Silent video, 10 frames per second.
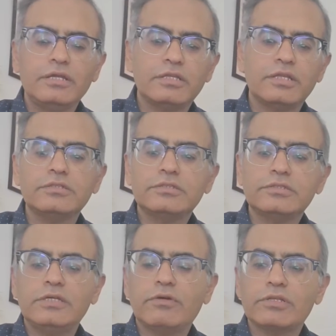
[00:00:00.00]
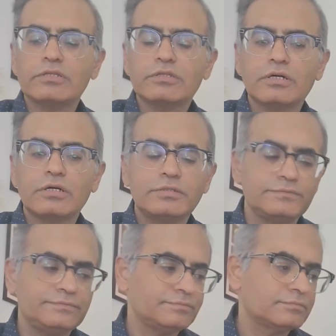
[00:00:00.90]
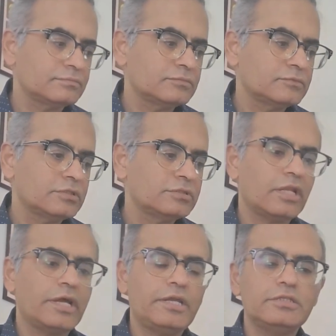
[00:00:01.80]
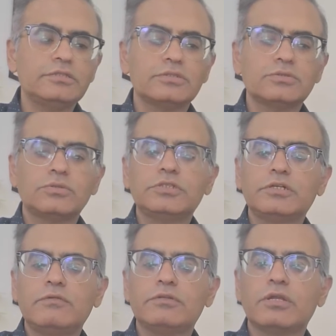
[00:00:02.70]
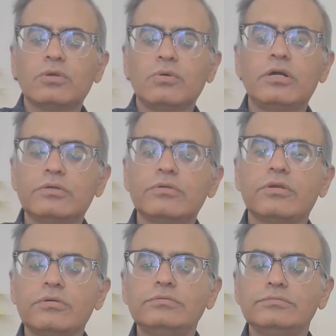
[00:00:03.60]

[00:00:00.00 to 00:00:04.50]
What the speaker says: and then see whether the slide is associated with a low Artunio.